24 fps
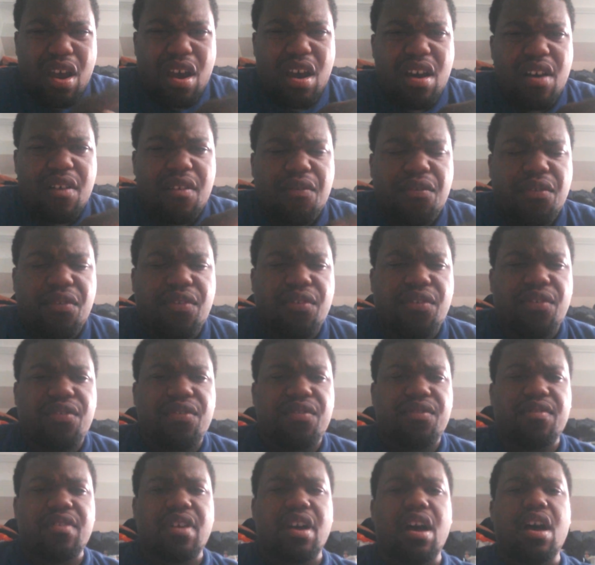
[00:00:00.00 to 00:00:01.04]
of
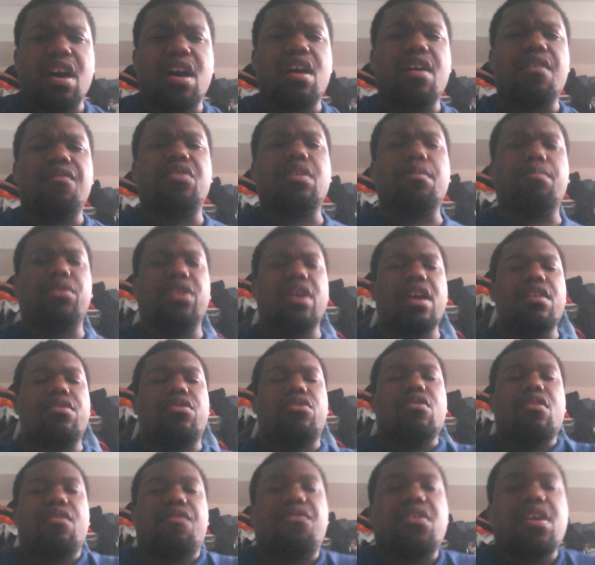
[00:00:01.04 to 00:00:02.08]
the
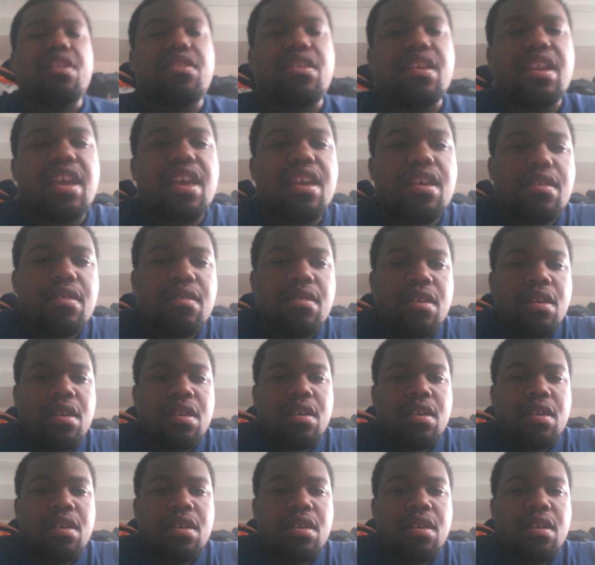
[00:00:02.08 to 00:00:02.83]
place you're visiting,